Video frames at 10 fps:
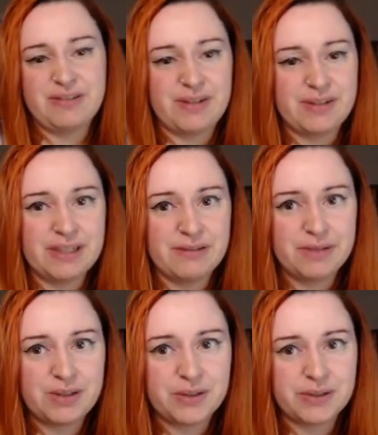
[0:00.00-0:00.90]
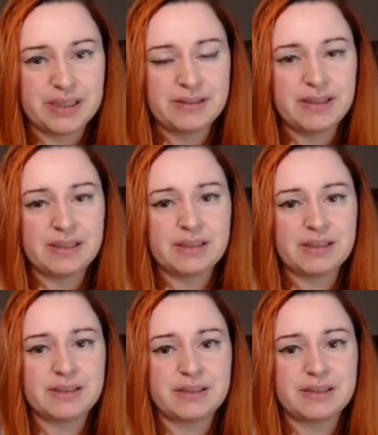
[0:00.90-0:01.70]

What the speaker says: very difficult, I think.